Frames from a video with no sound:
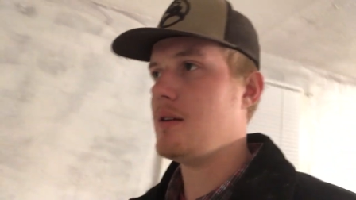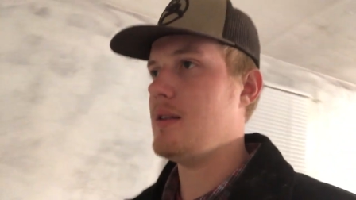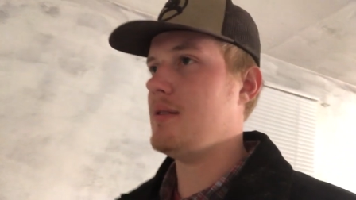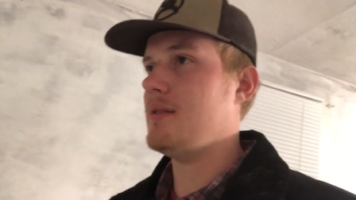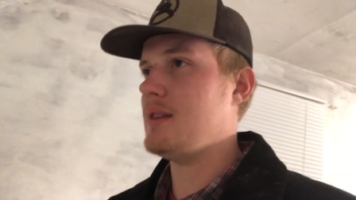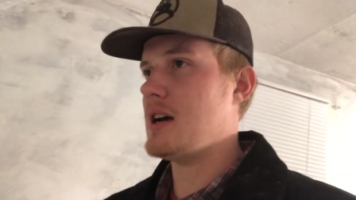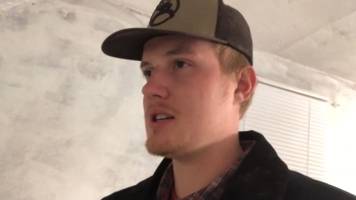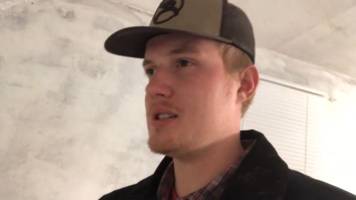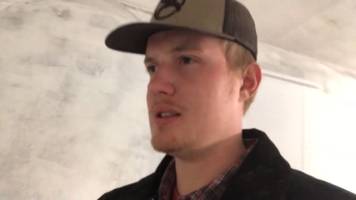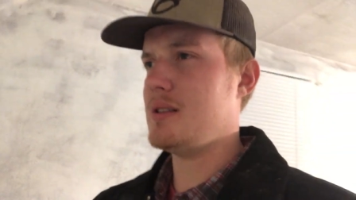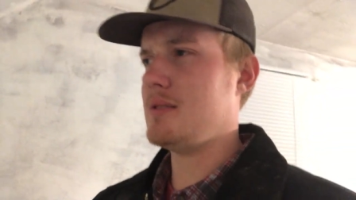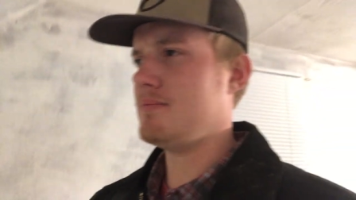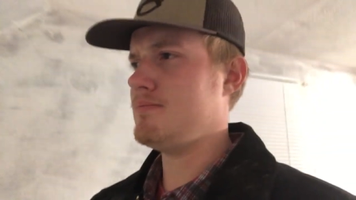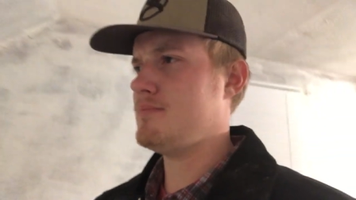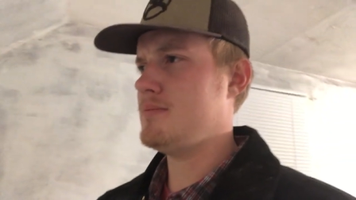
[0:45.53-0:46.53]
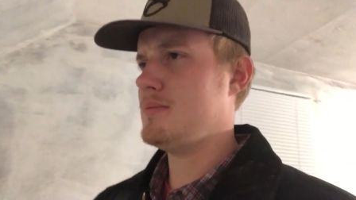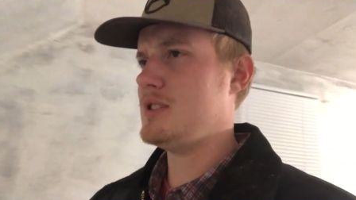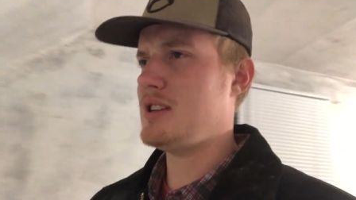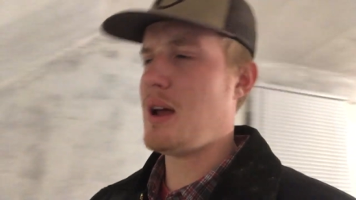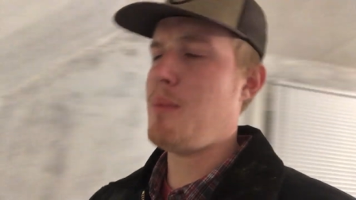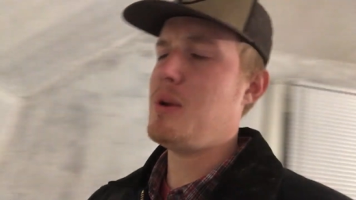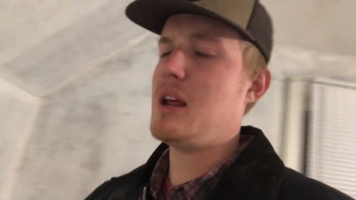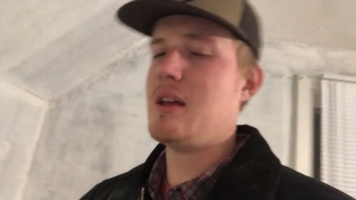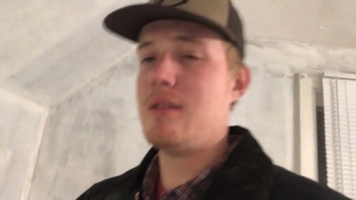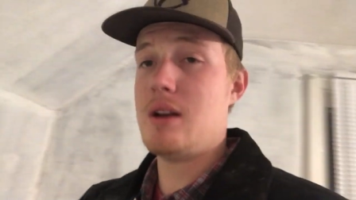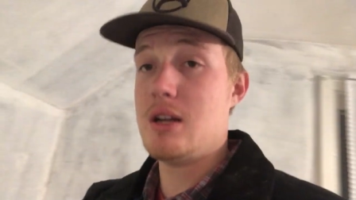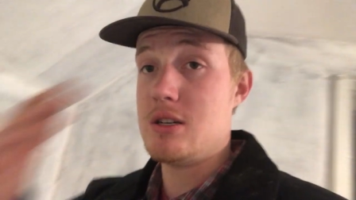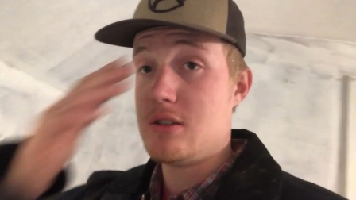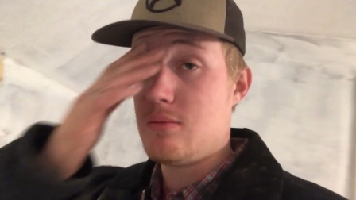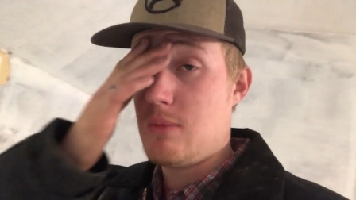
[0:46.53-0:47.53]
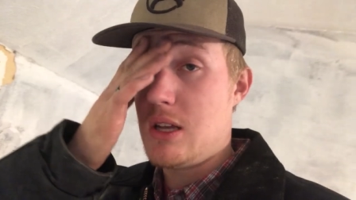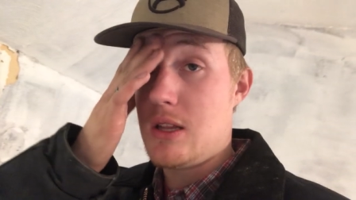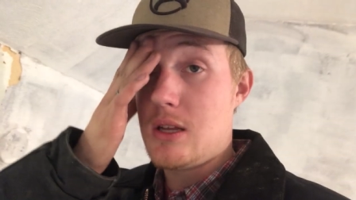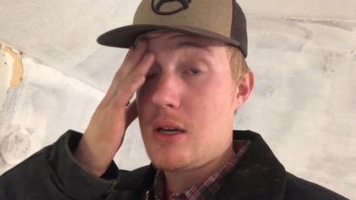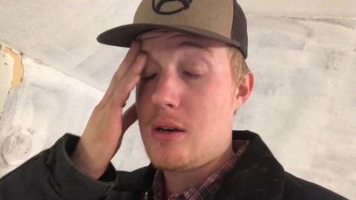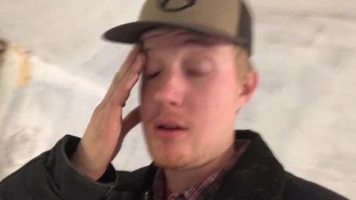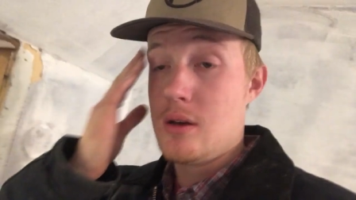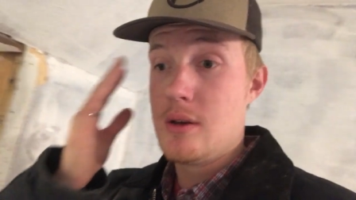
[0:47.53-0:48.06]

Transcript: This is actually the same day that I just made that,